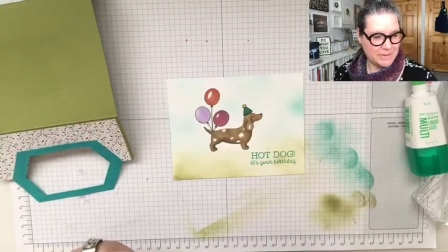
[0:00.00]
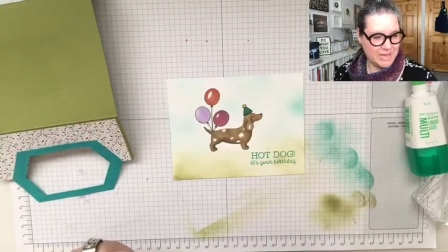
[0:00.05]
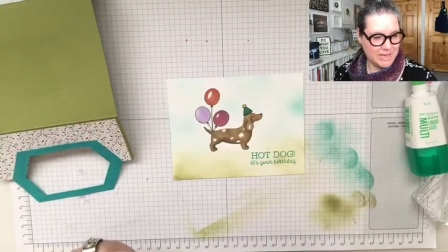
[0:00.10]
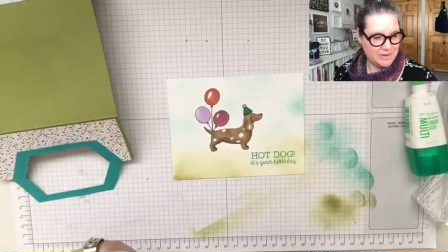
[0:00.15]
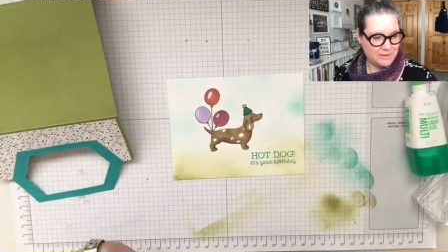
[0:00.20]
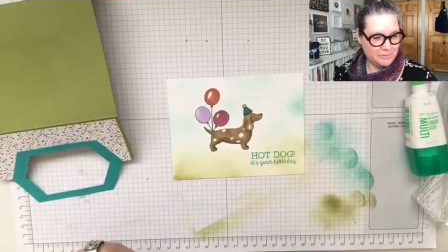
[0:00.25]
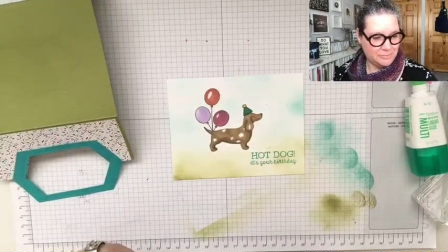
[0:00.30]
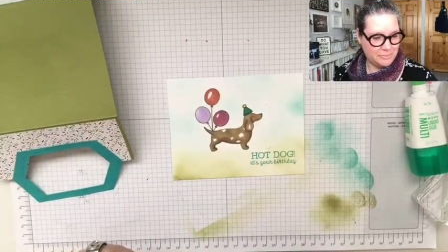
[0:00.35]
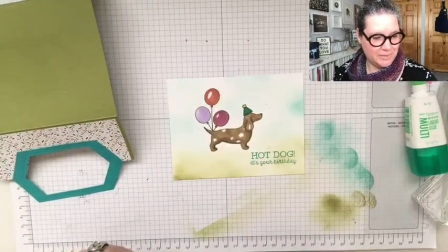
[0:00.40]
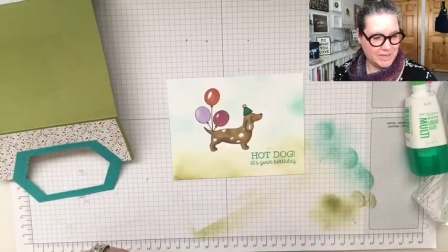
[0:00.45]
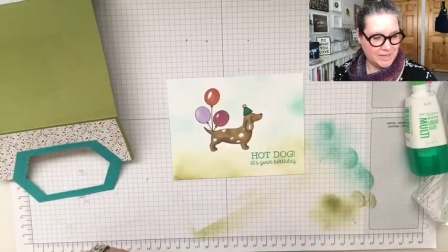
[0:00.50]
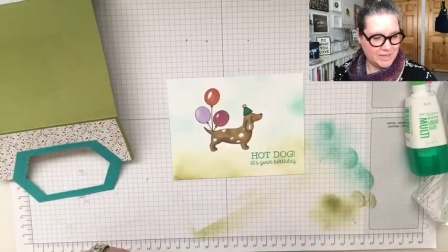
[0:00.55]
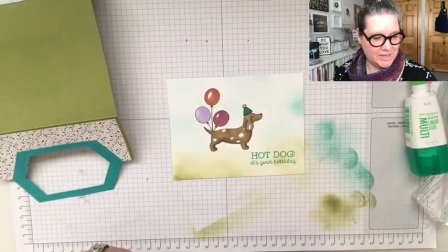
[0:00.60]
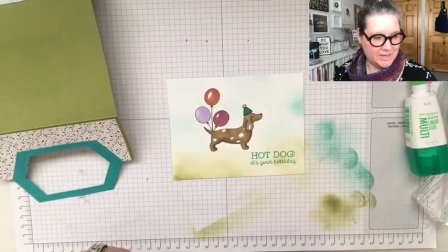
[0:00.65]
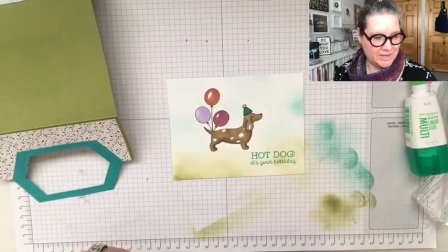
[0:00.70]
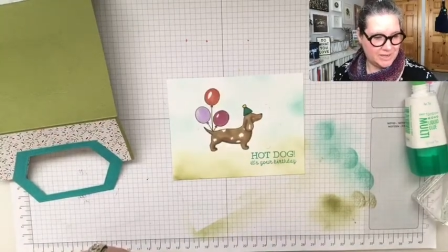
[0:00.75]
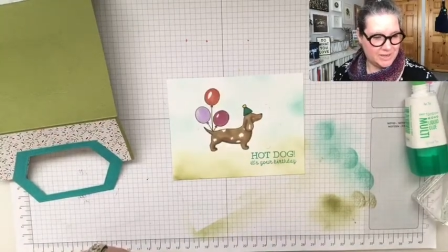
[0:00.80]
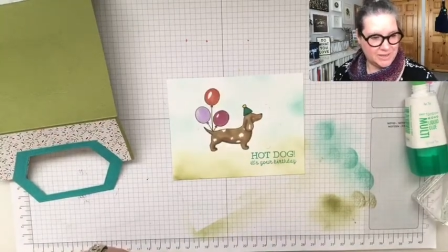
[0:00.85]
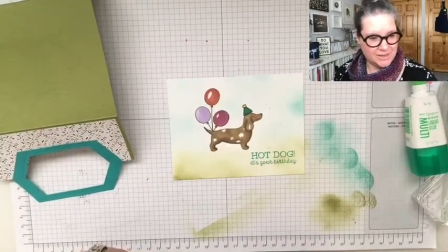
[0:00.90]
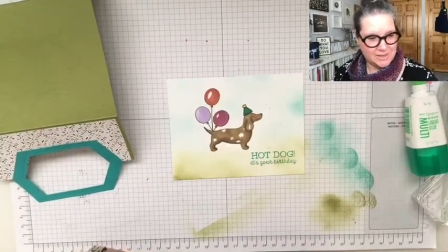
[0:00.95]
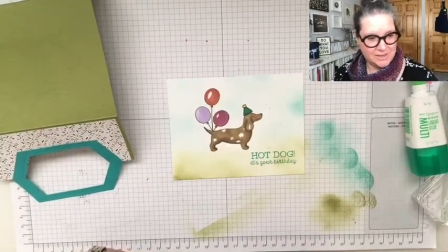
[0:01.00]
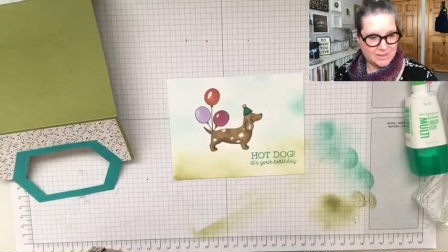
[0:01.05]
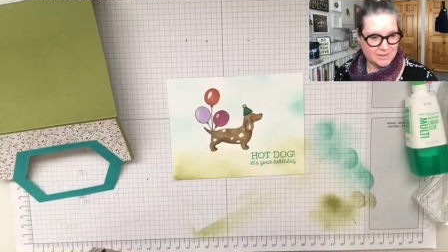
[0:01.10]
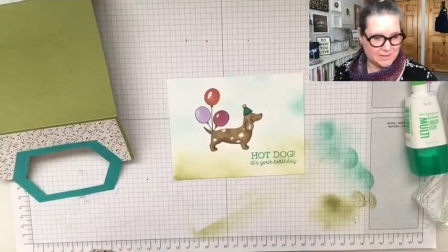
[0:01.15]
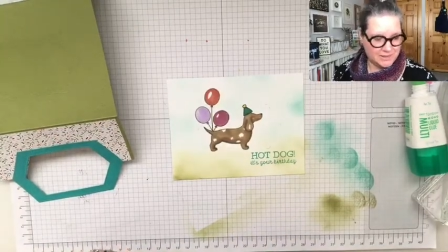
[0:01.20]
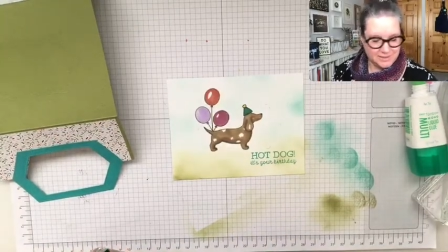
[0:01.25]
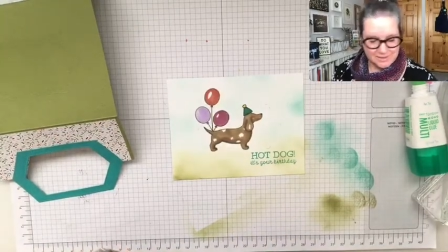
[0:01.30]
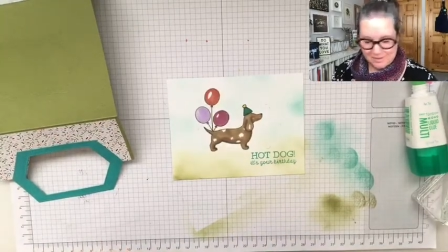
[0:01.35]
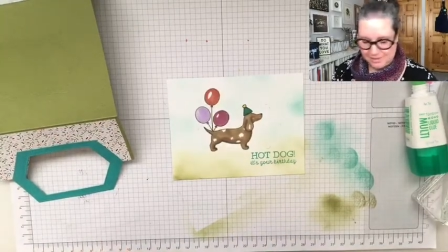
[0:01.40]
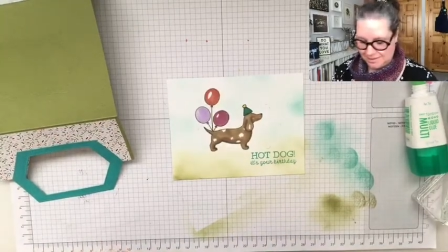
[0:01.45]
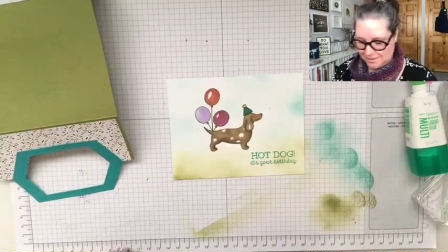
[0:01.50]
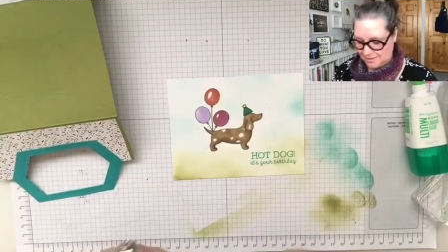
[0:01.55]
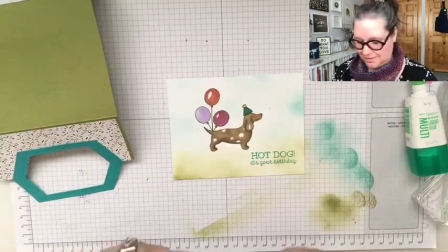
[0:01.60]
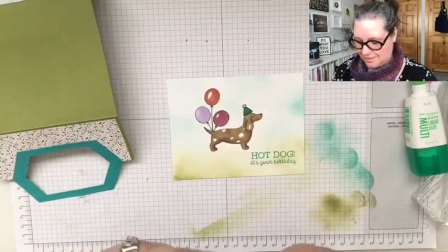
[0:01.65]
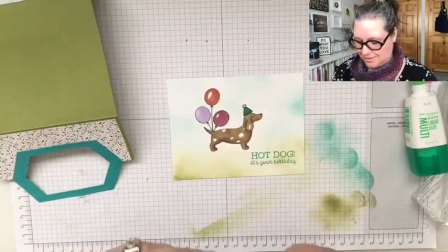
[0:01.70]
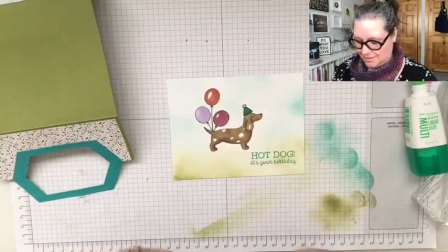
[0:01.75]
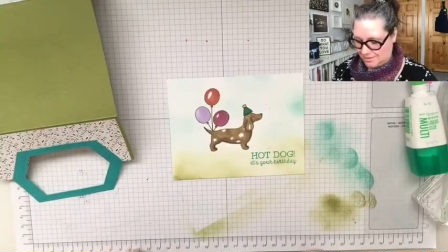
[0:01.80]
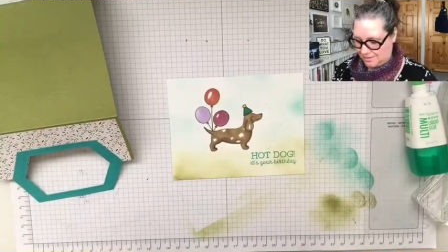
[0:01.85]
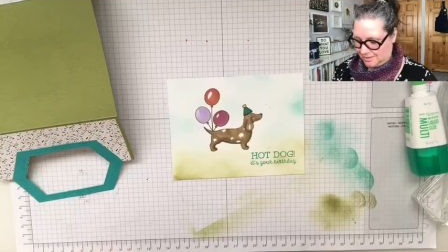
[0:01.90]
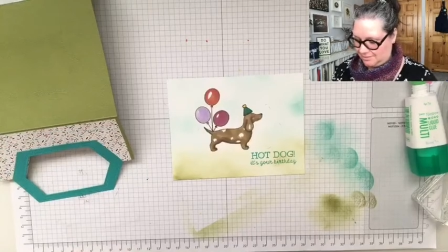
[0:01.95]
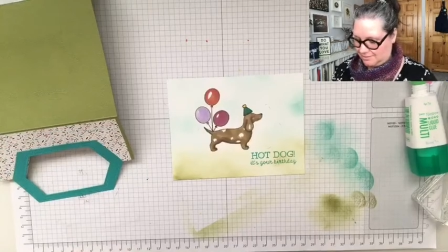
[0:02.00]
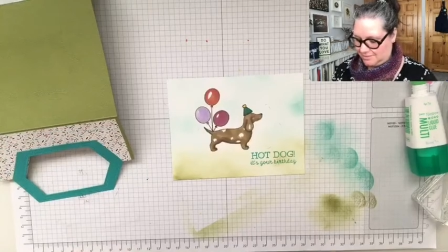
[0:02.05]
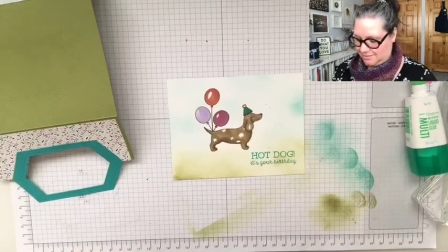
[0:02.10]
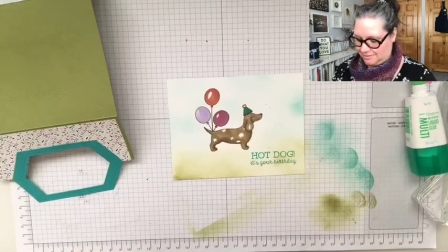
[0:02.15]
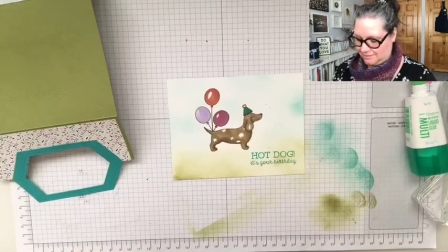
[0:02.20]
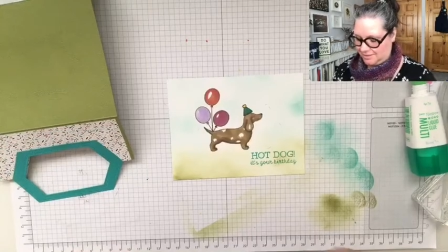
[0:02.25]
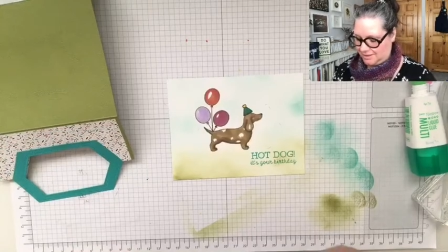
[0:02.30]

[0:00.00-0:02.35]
petal pink. I don't know.